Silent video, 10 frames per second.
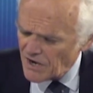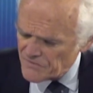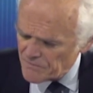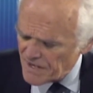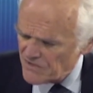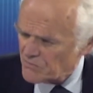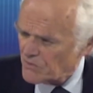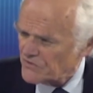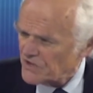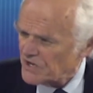the base
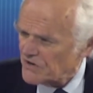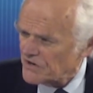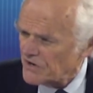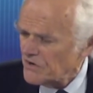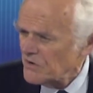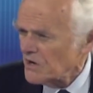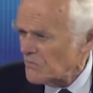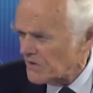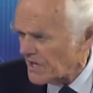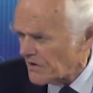was a year ago
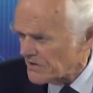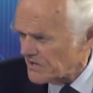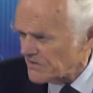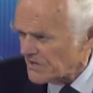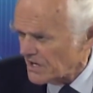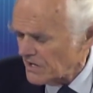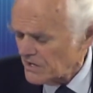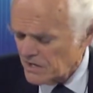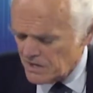with how it is now.